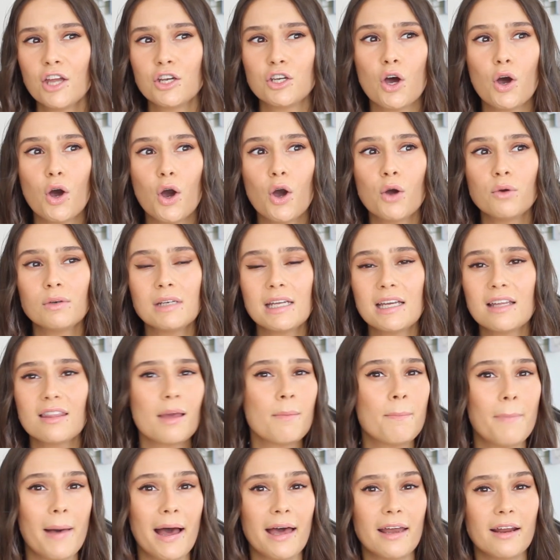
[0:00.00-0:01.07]
Not only are
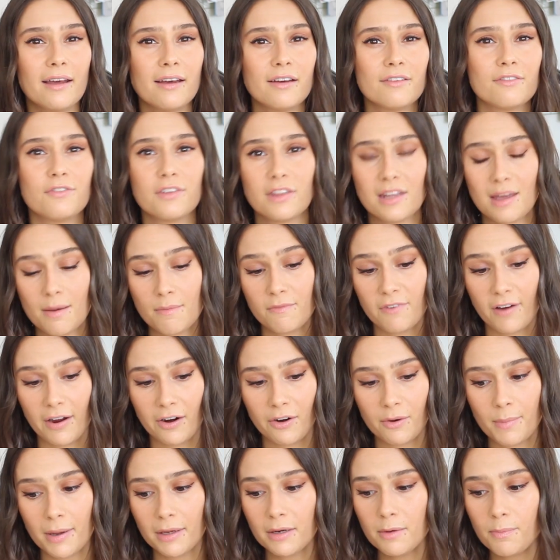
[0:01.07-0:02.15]
they better for the
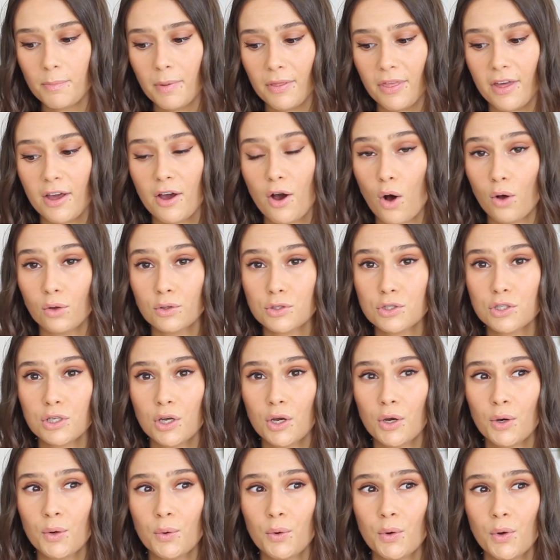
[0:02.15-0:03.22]
environment, but they're
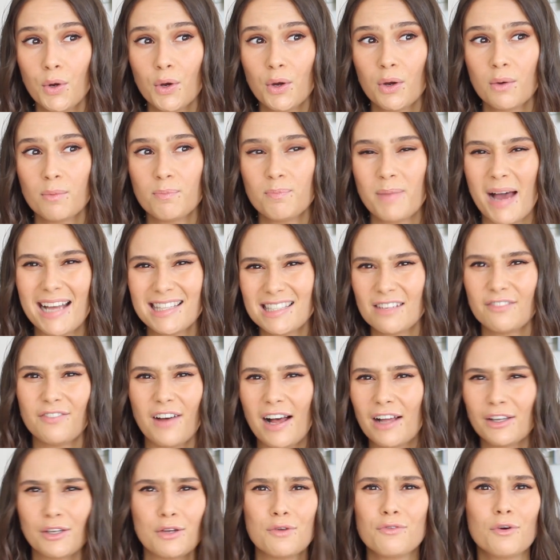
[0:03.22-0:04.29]
also better
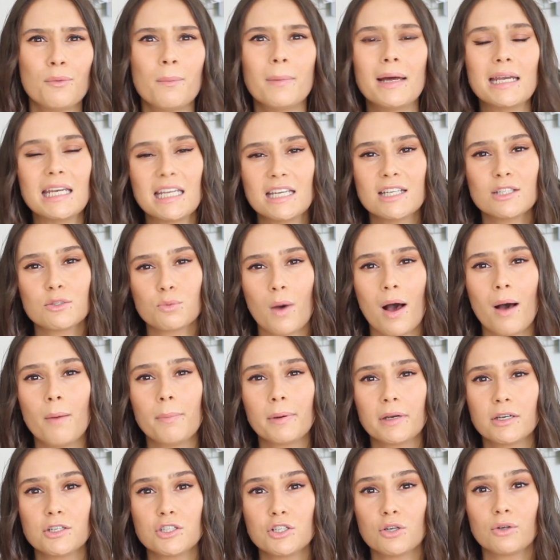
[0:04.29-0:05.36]
value for money as well,
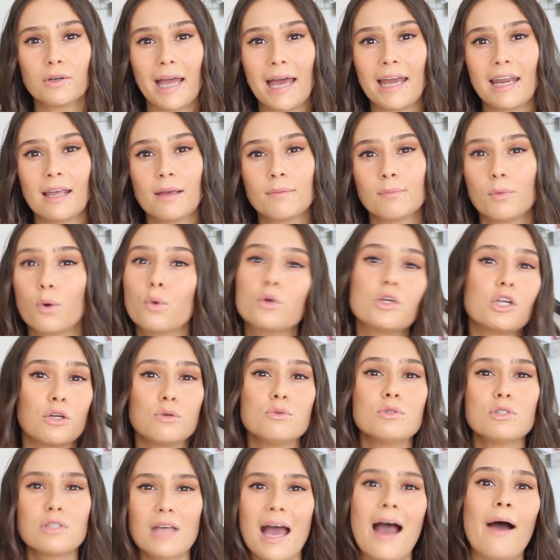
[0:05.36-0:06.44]
because you're getting more
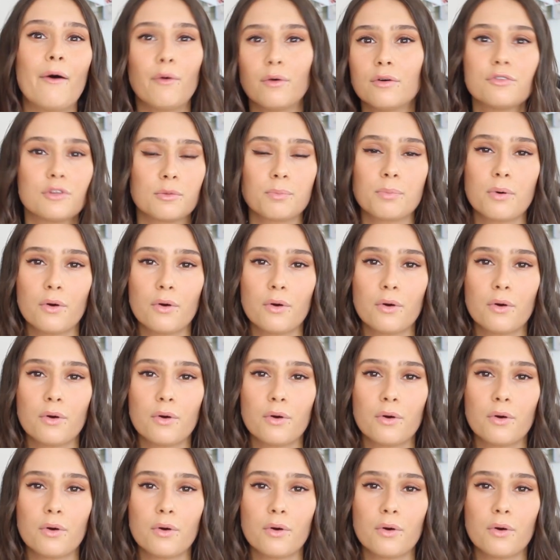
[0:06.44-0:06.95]
use out of the